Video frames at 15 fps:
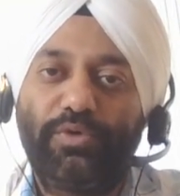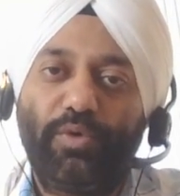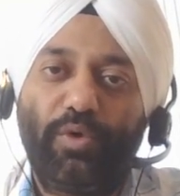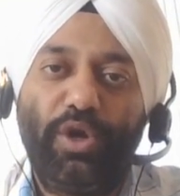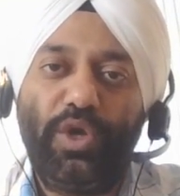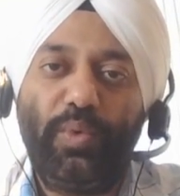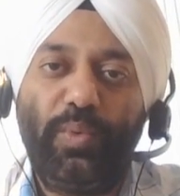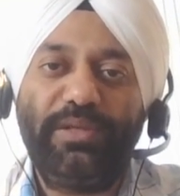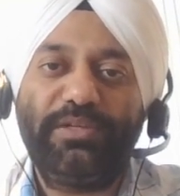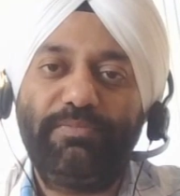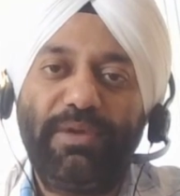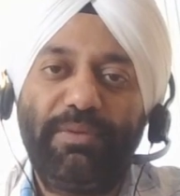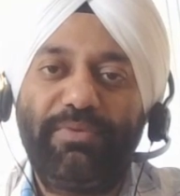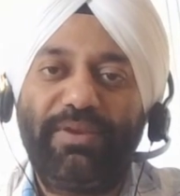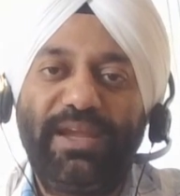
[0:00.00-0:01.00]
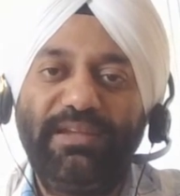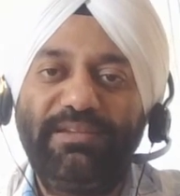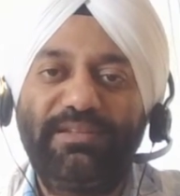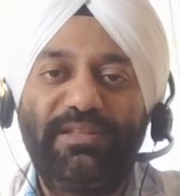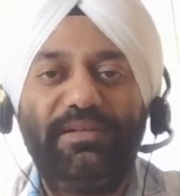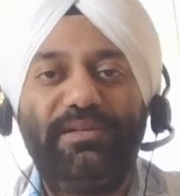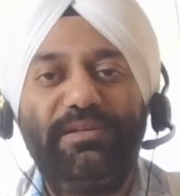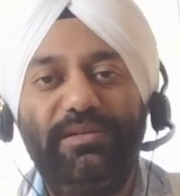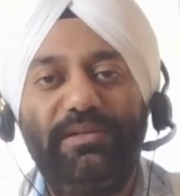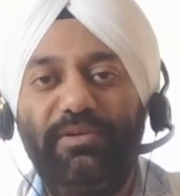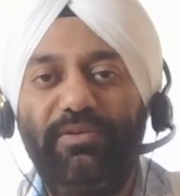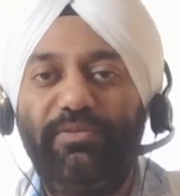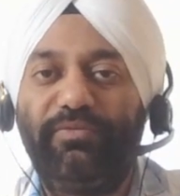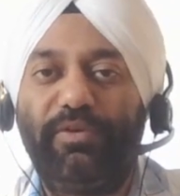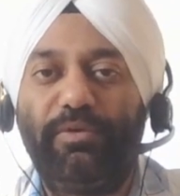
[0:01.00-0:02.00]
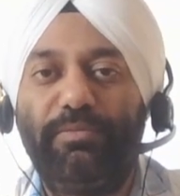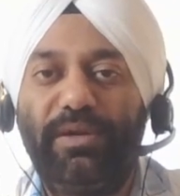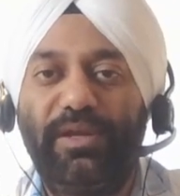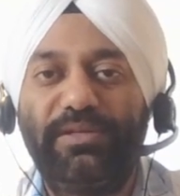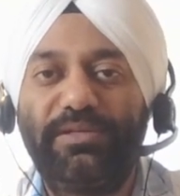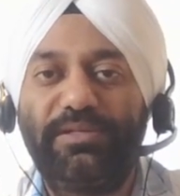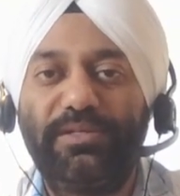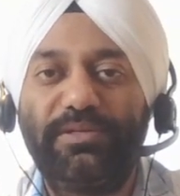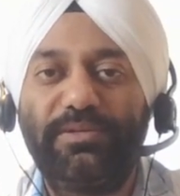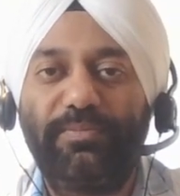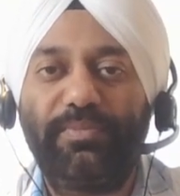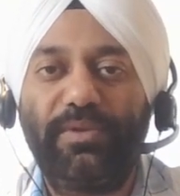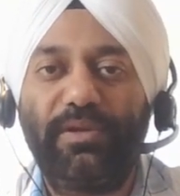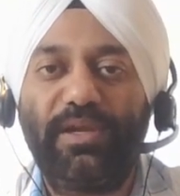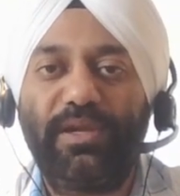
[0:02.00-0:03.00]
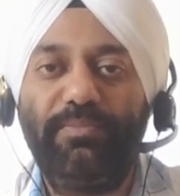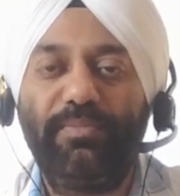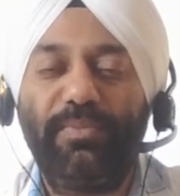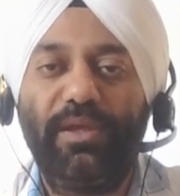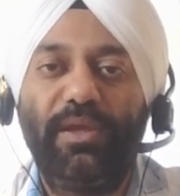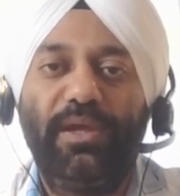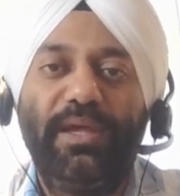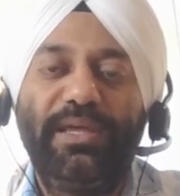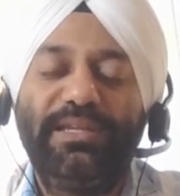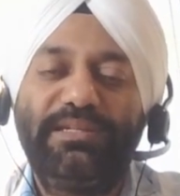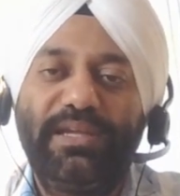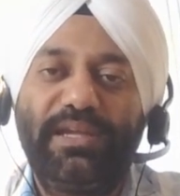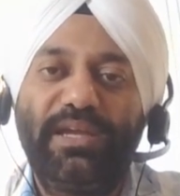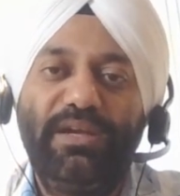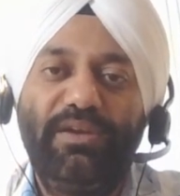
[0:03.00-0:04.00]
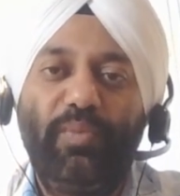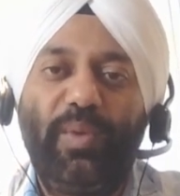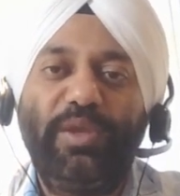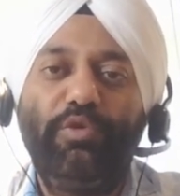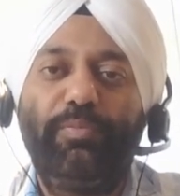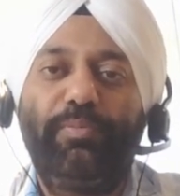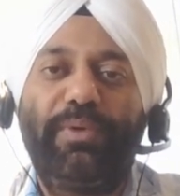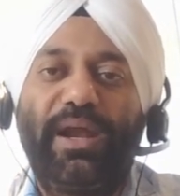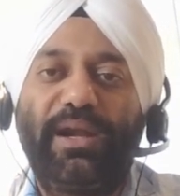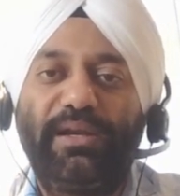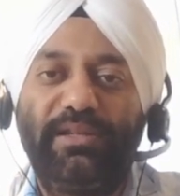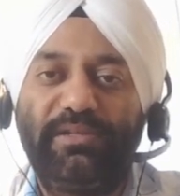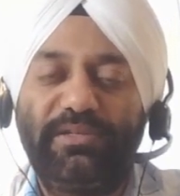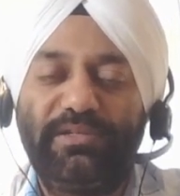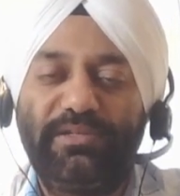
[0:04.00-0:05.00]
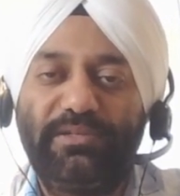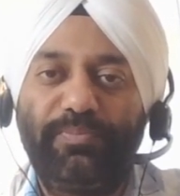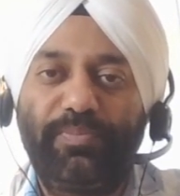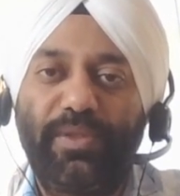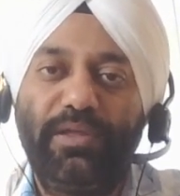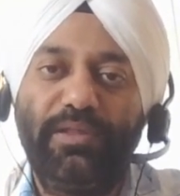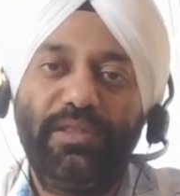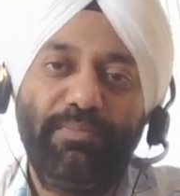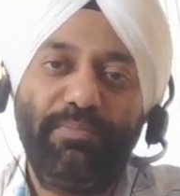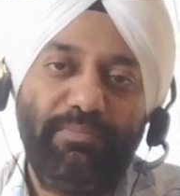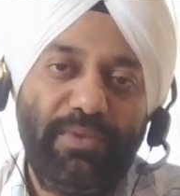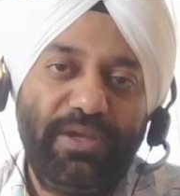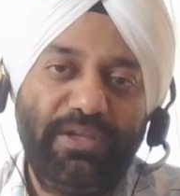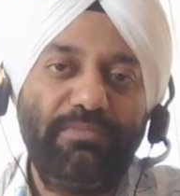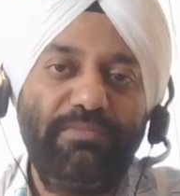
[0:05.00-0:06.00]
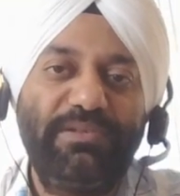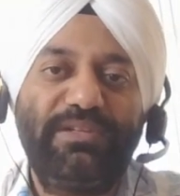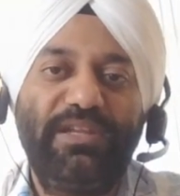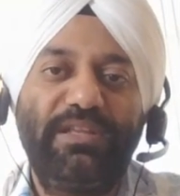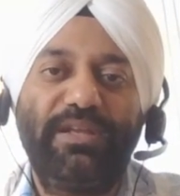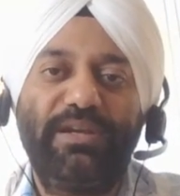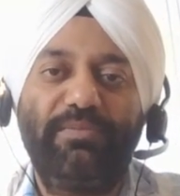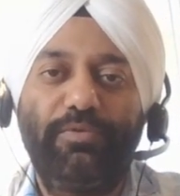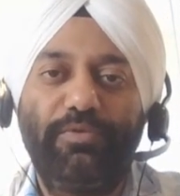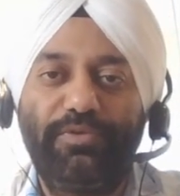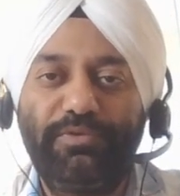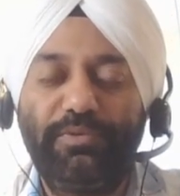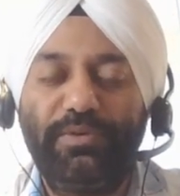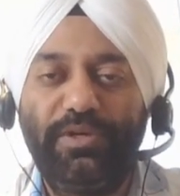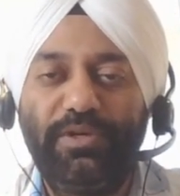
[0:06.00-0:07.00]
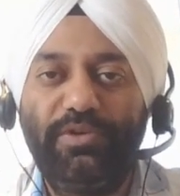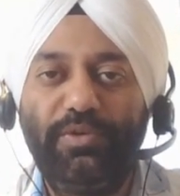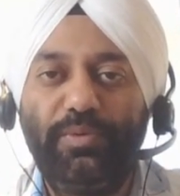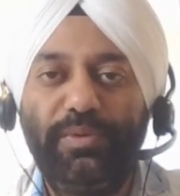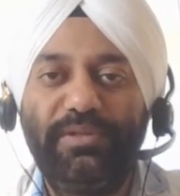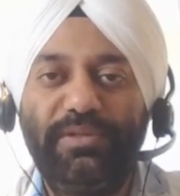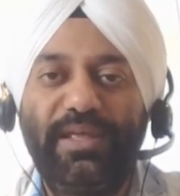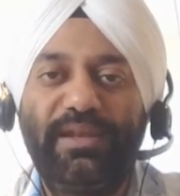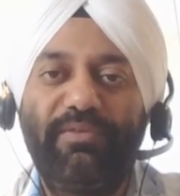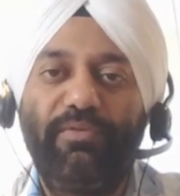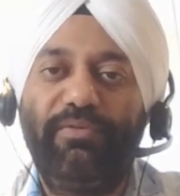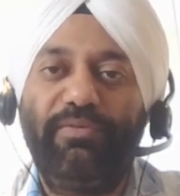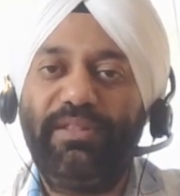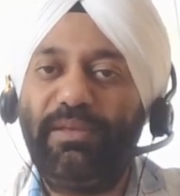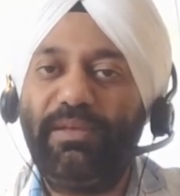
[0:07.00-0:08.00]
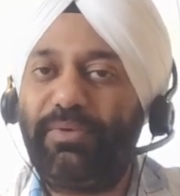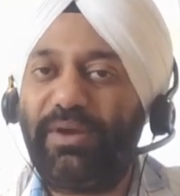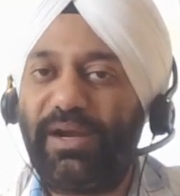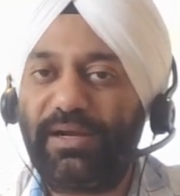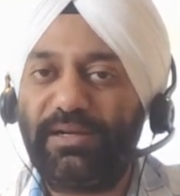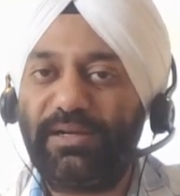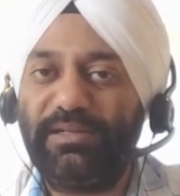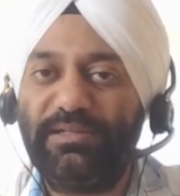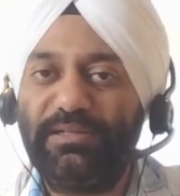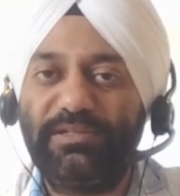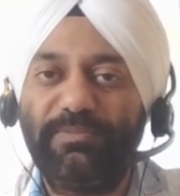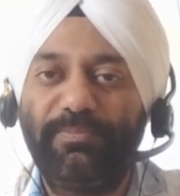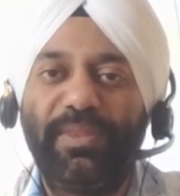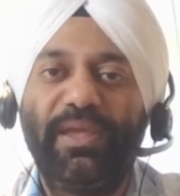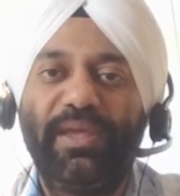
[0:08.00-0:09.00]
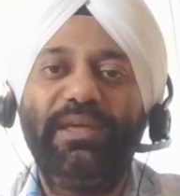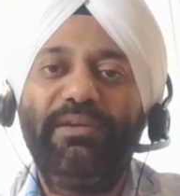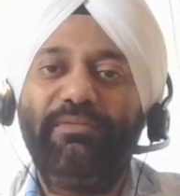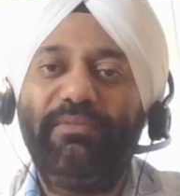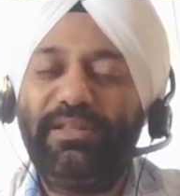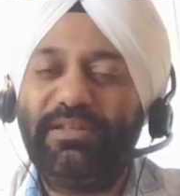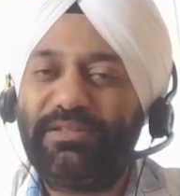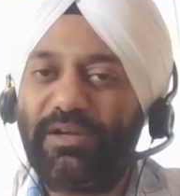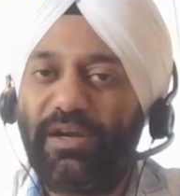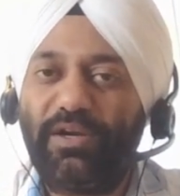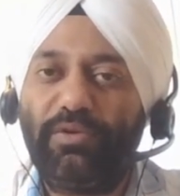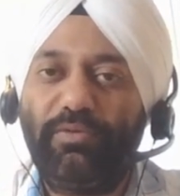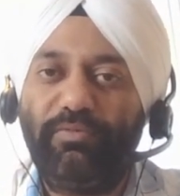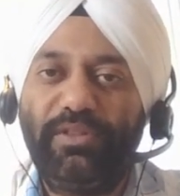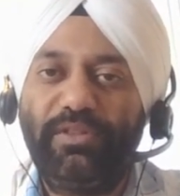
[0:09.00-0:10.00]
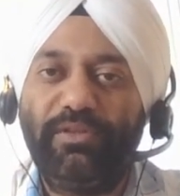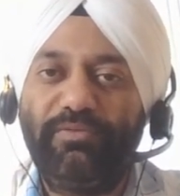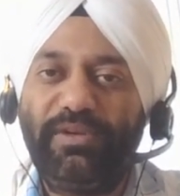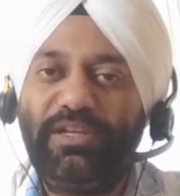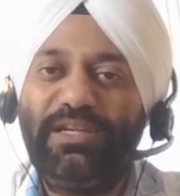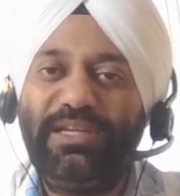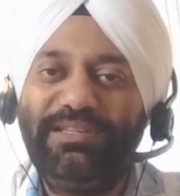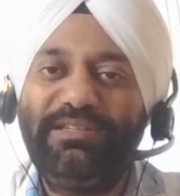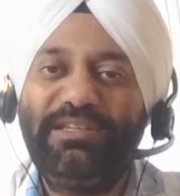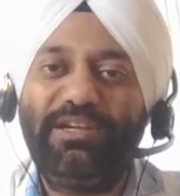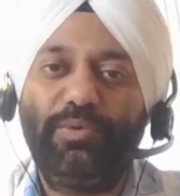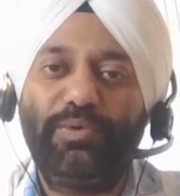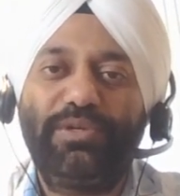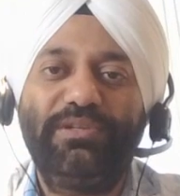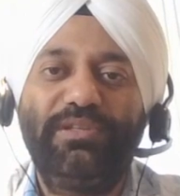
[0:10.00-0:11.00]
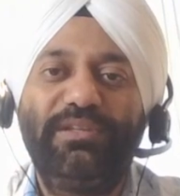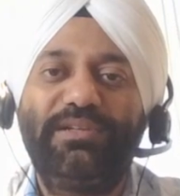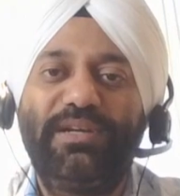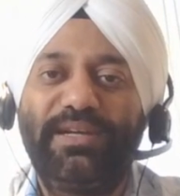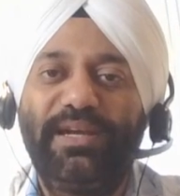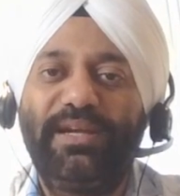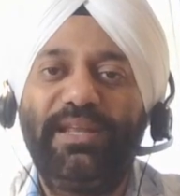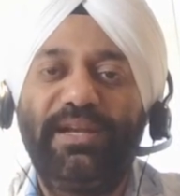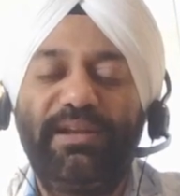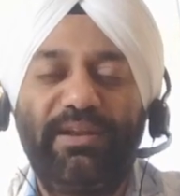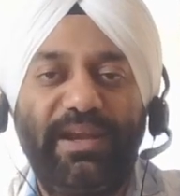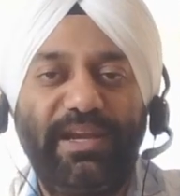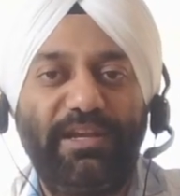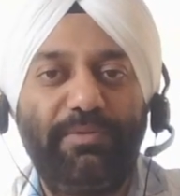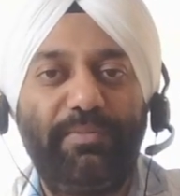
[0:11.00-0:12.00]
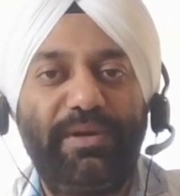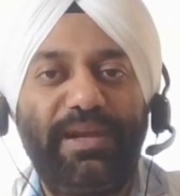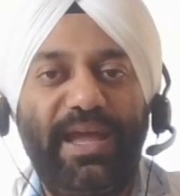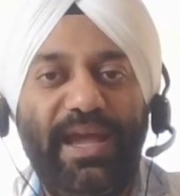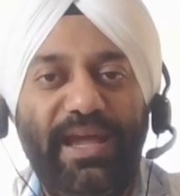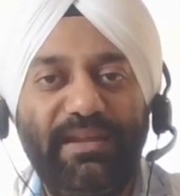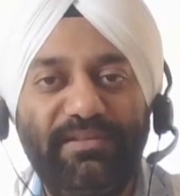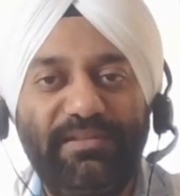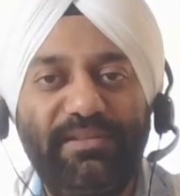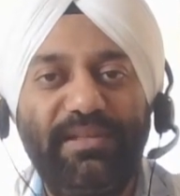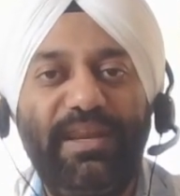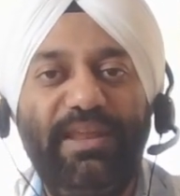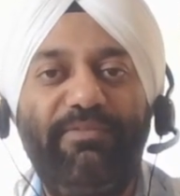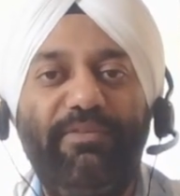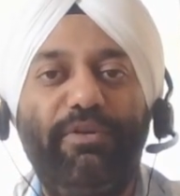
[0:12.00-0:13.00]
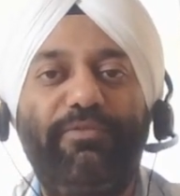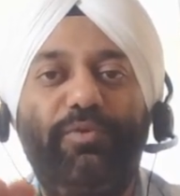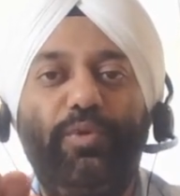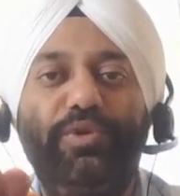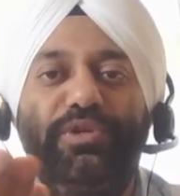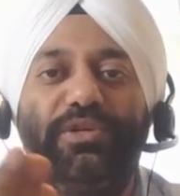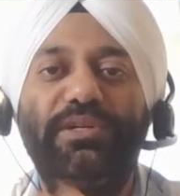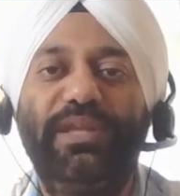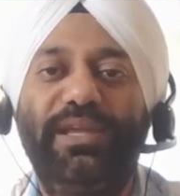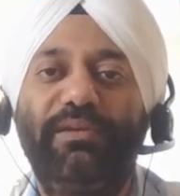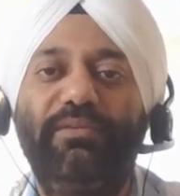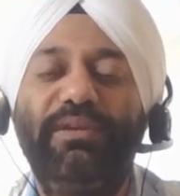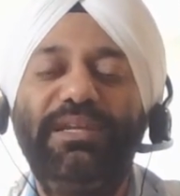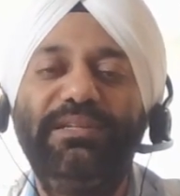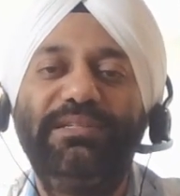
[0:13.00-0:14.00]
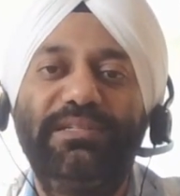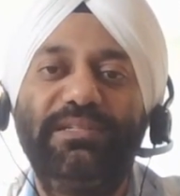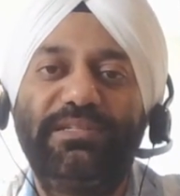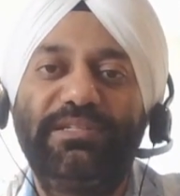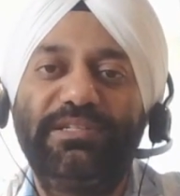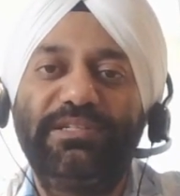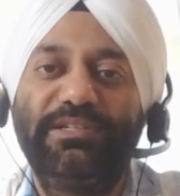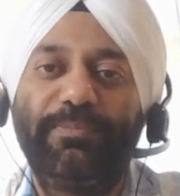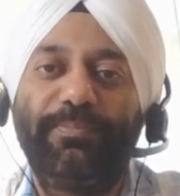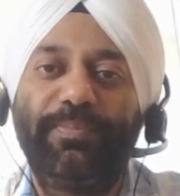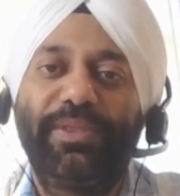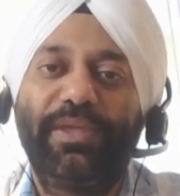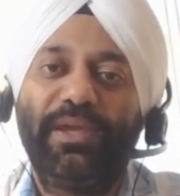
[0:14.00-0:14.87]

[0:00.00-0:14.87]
So always memorize the formulas. Okay. Second, when you practice, the major mistake that most students do is that when they practice, when they start with the very easy question, they start getting it right. But as the level of question increases,